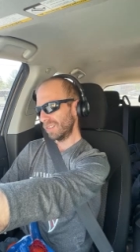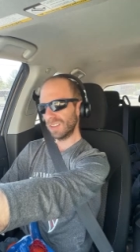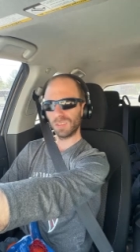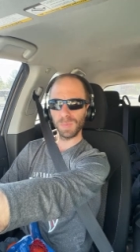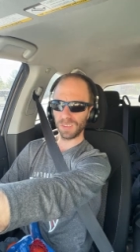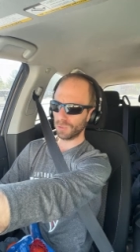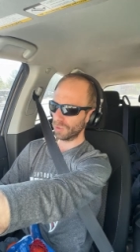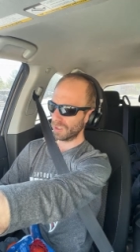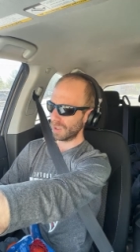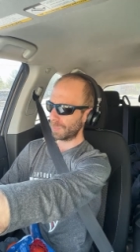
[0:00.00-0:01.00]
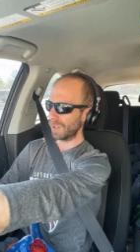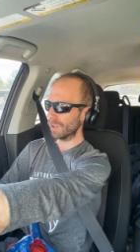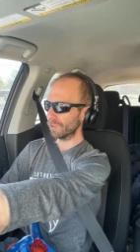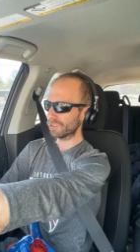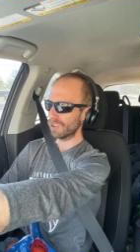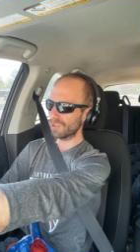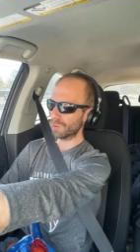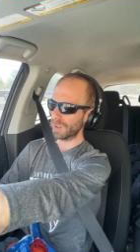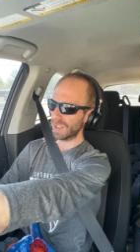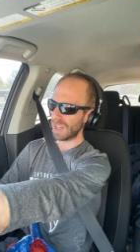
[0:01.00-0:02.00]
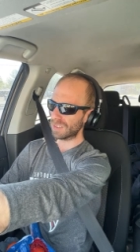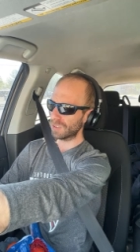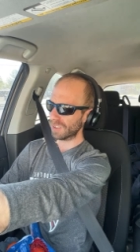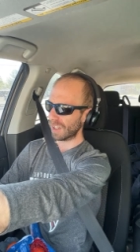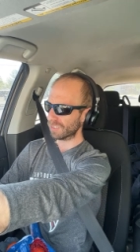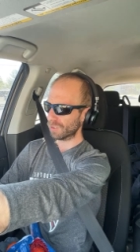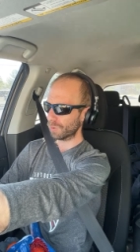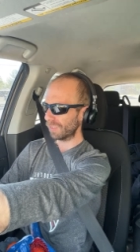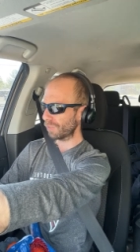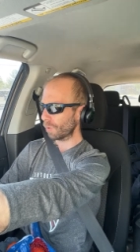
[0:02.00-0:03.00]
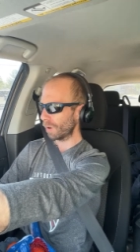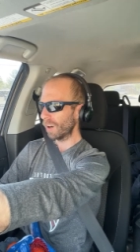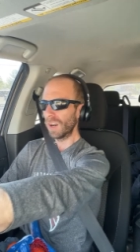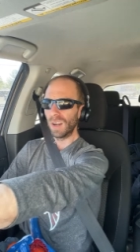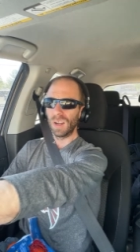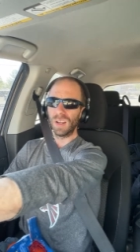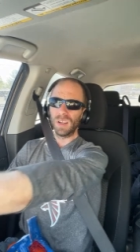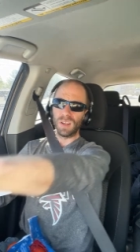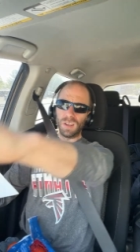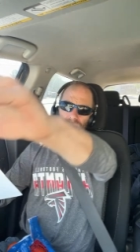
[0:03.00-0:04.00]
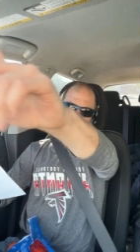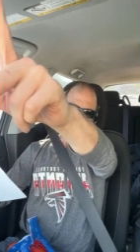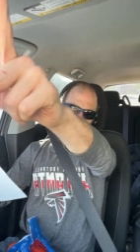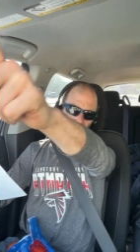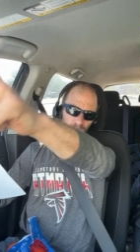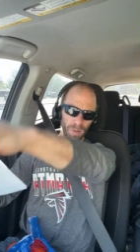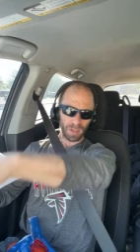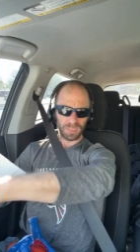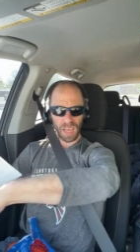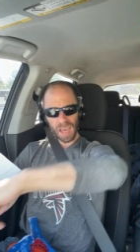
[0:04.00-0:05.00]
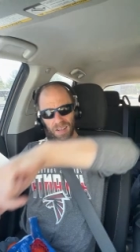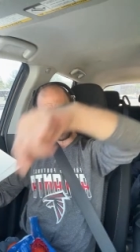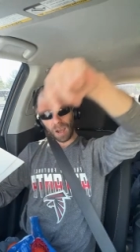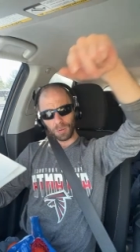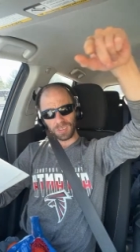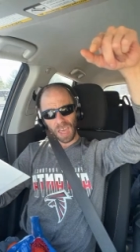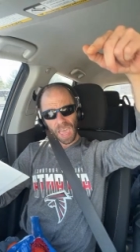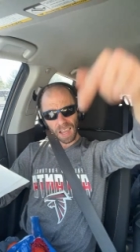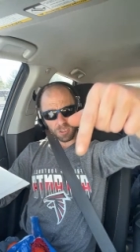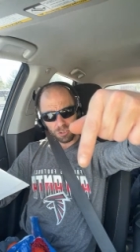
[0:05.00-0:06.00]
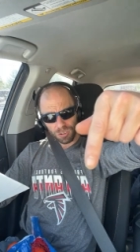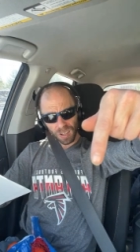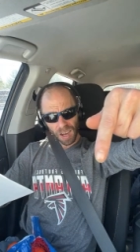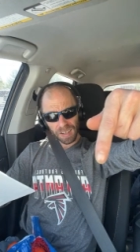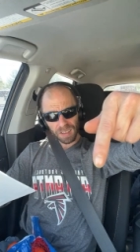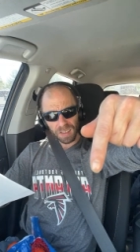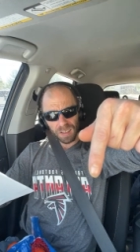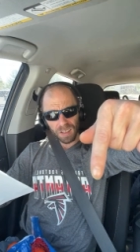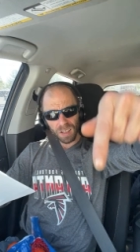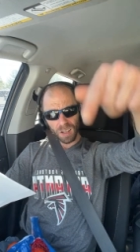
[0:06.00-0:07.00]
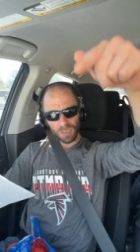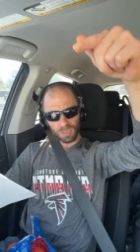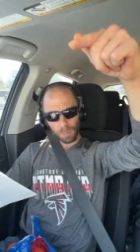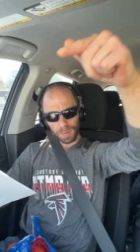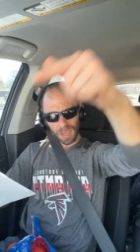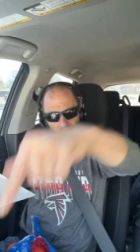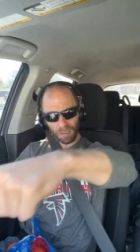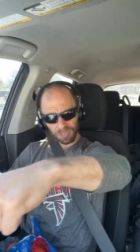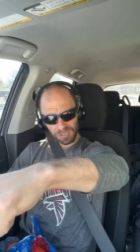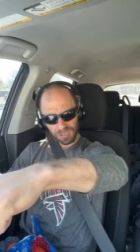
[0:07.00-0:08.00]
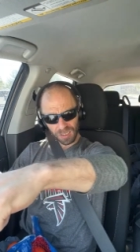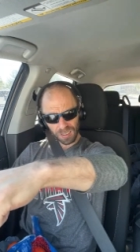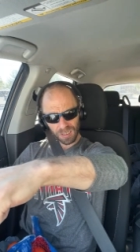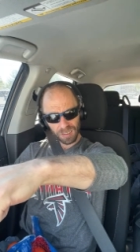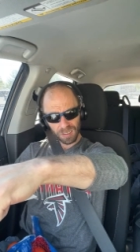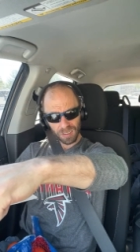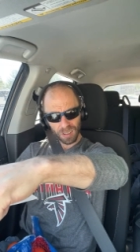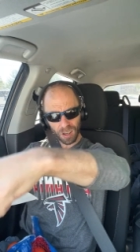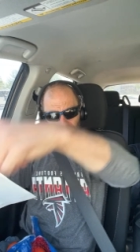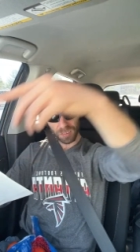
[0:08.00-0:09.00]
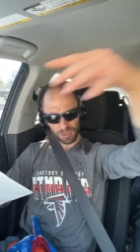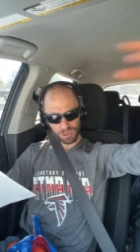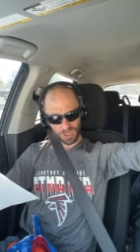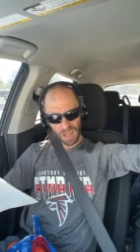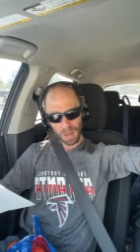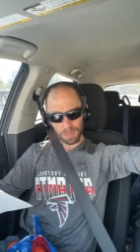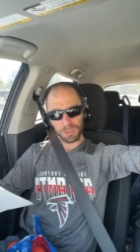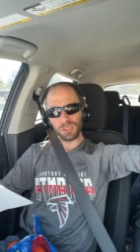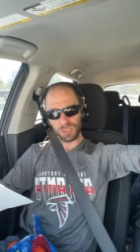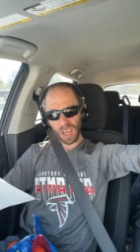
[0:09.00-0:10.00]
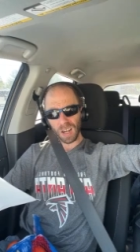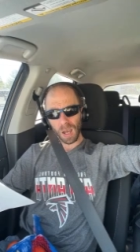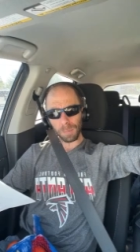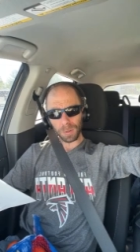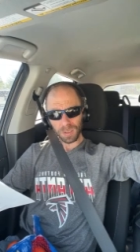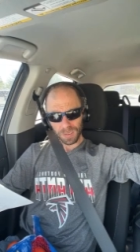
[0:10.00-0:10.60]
Dismissal of the appeal, June 28, 2024. Funny thing about that is I was extradited from Galveston on the sham setup.